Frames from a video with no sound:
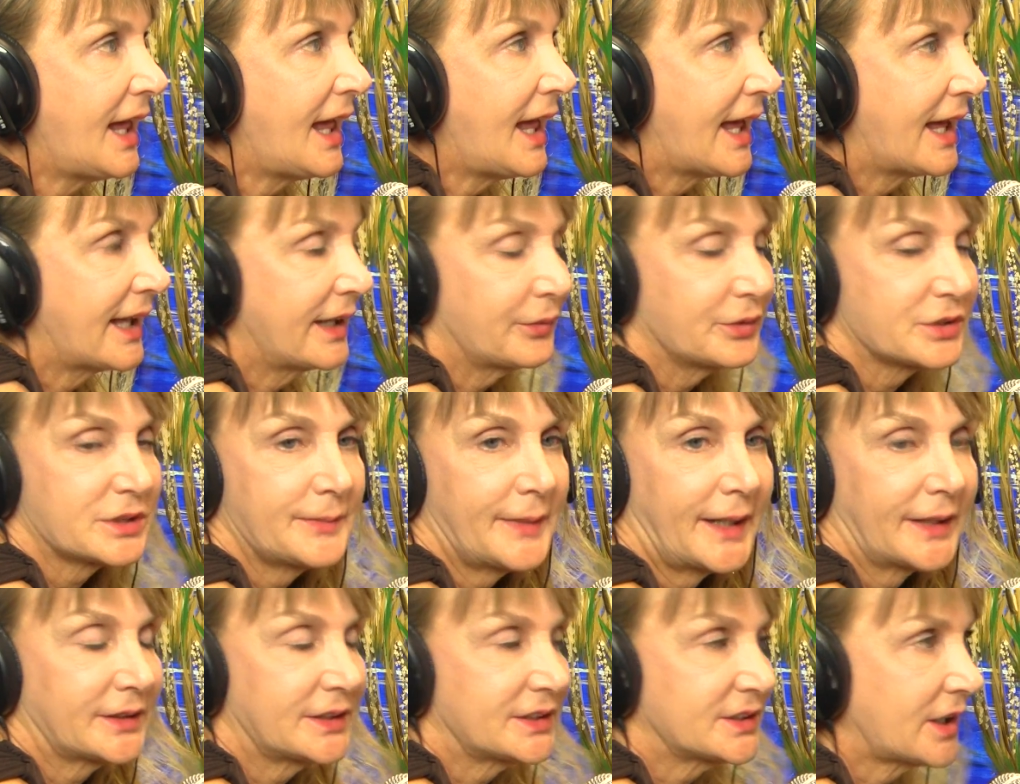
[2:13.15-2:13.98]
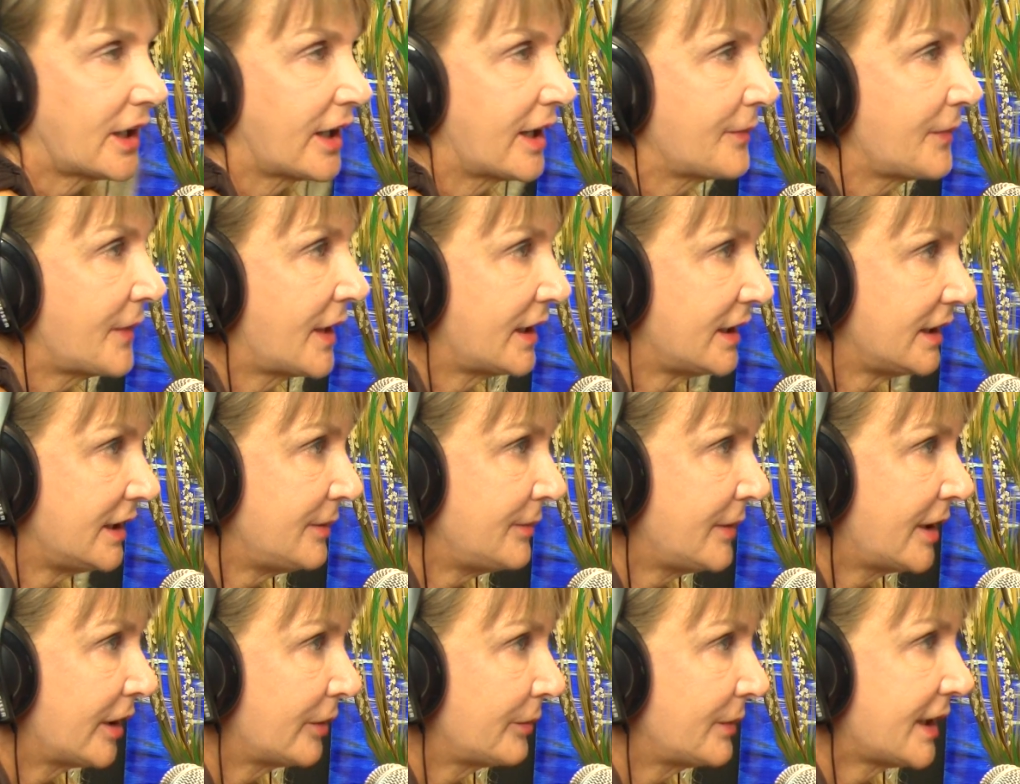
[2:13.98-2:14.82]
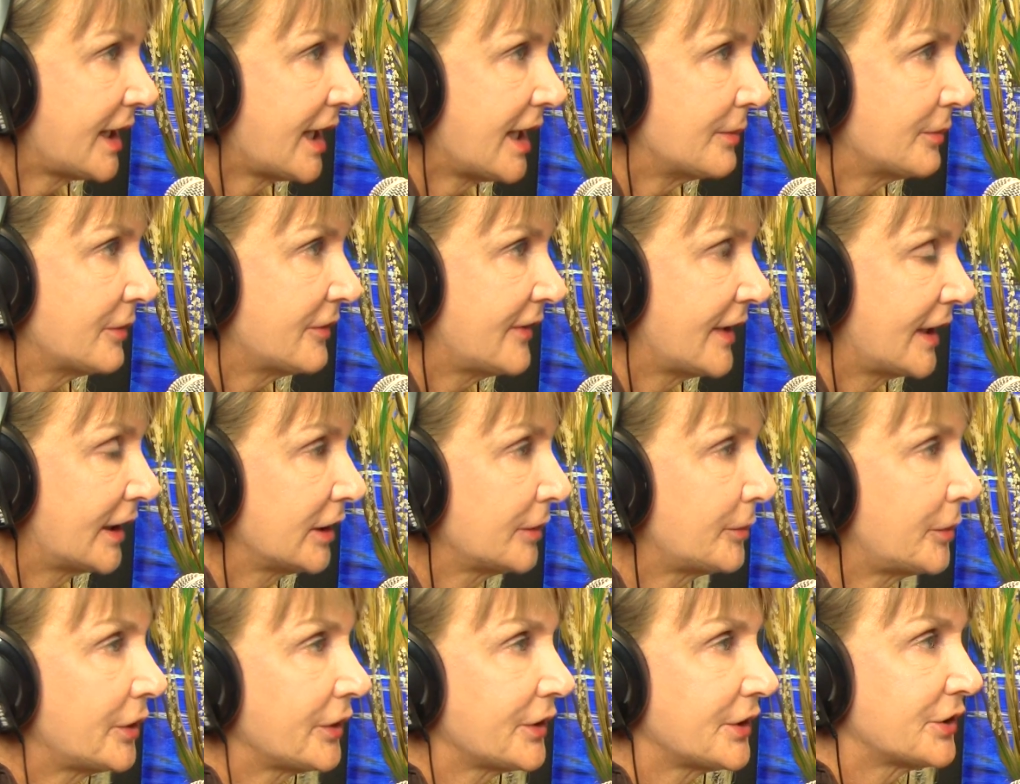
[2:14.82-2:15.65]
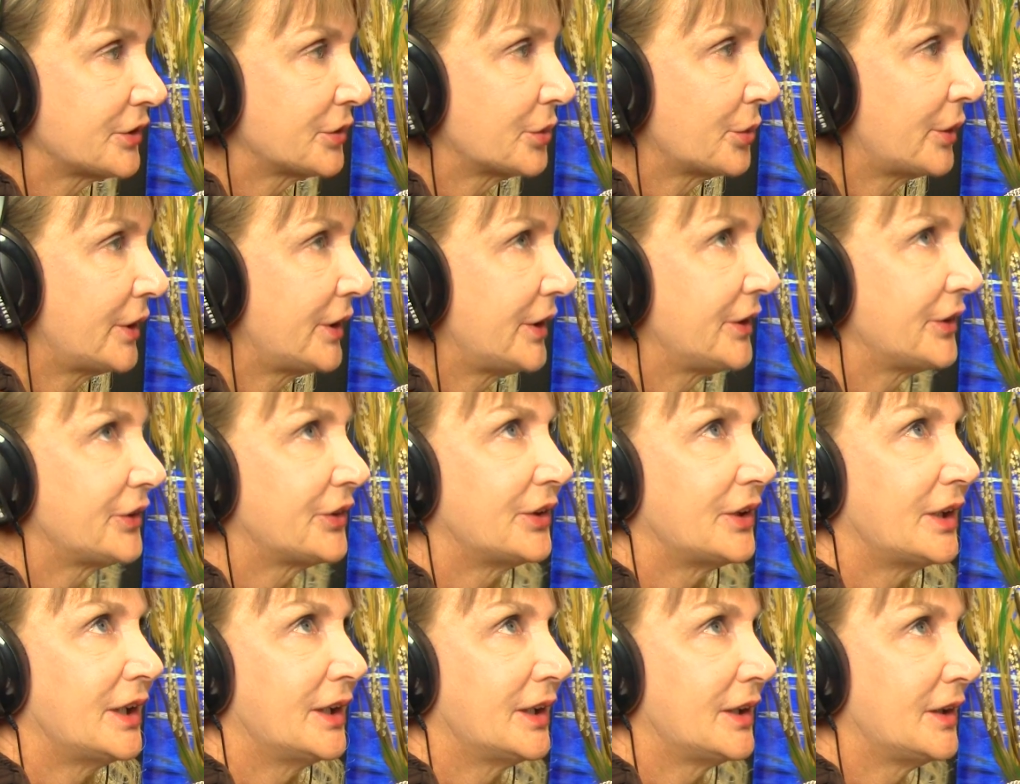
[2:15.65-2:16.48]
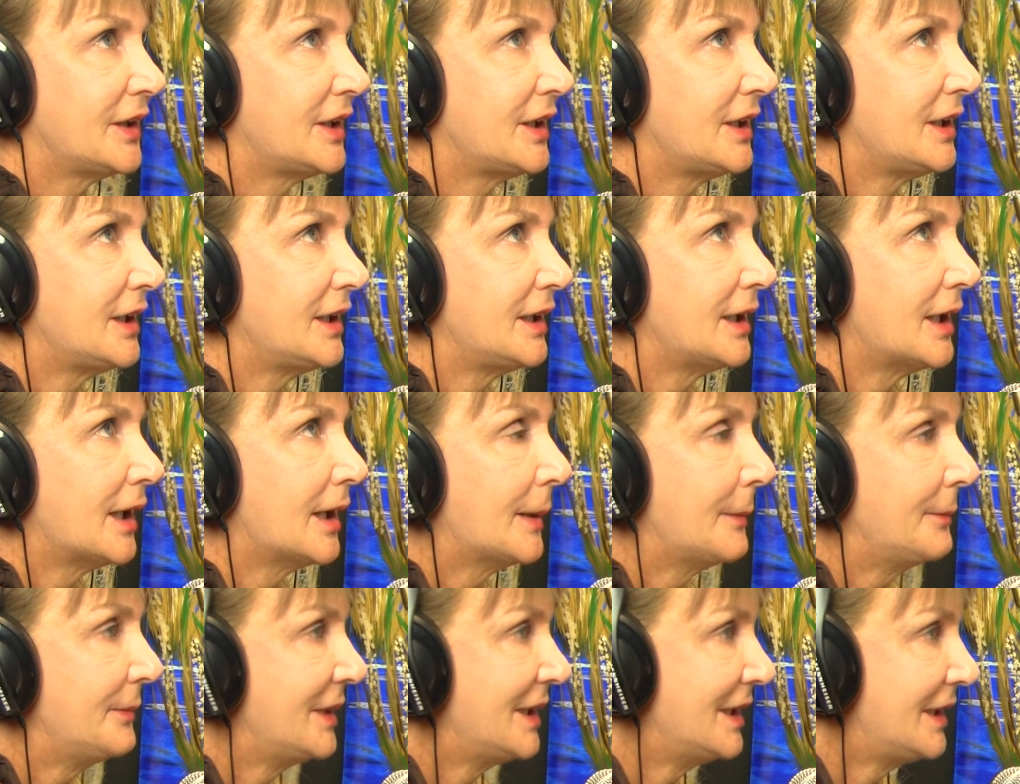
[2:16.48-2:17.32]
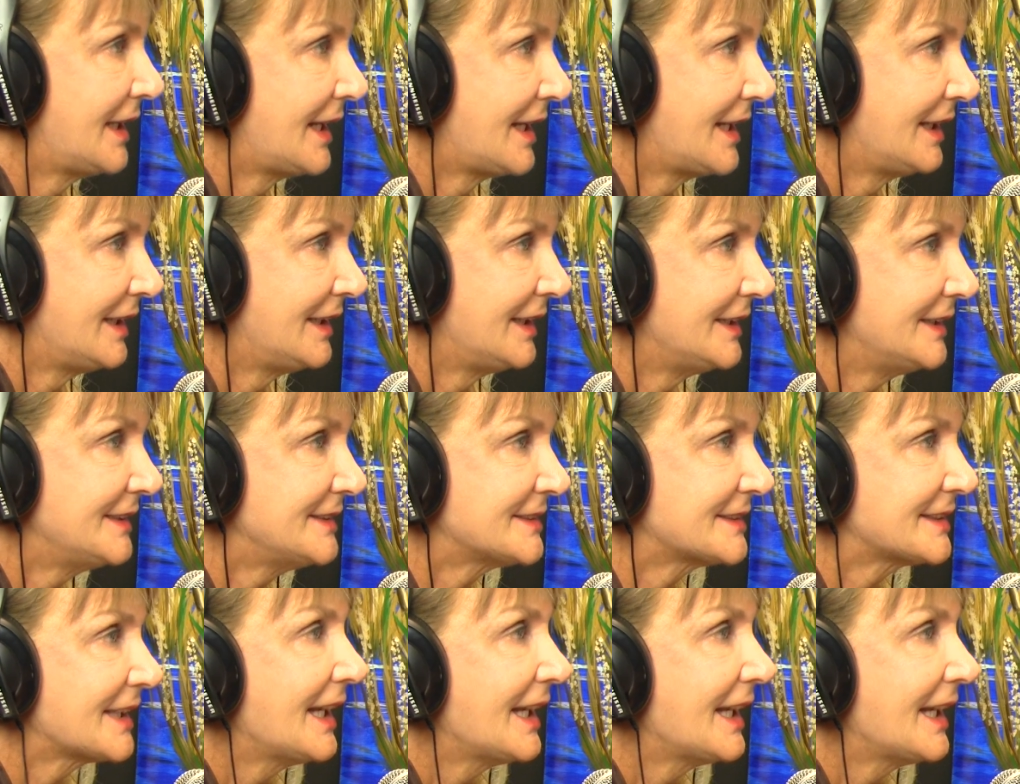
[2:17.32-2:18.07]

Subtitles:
And it was about the time that email became available. This was in the mid-'80s.